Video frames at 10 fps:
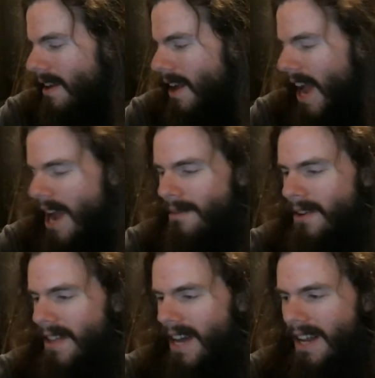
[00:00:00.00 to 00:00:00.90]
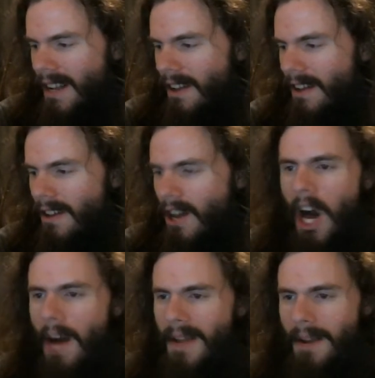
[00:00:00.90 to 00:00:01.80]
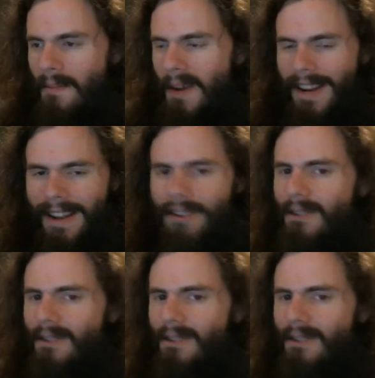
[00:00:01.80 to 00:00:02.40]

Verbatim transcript: hammer that comment button in